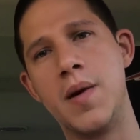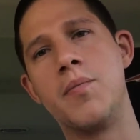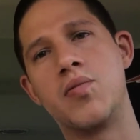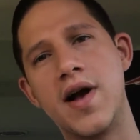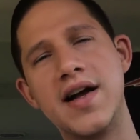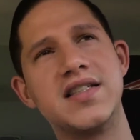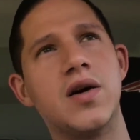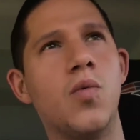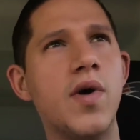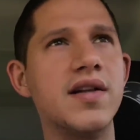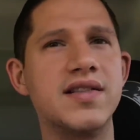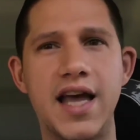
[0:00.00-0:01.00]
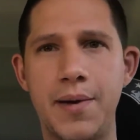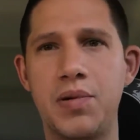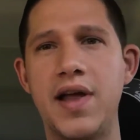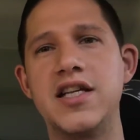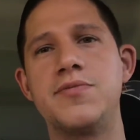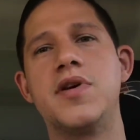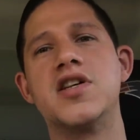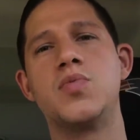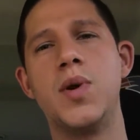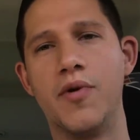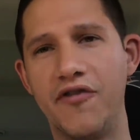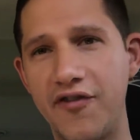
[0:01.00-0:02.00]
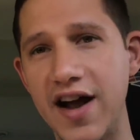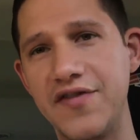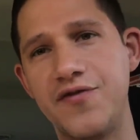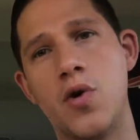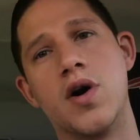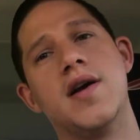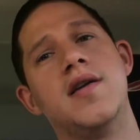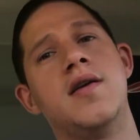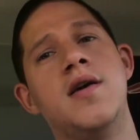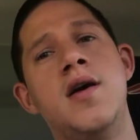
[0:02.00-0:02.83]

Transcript: Brexit will take place because we will fight for it.